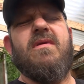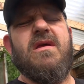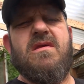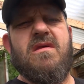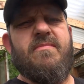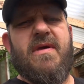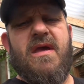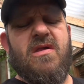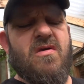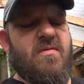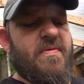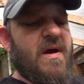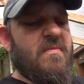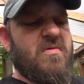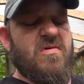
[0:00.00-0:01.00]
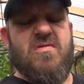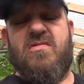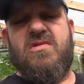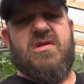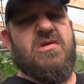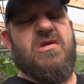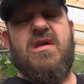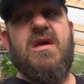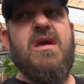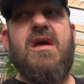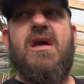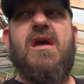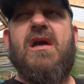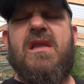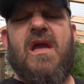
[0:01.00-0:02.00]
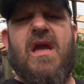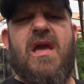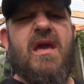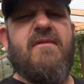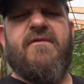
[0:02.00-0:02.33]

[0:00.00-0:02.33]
of these Tabasco peppers. They're just, the heat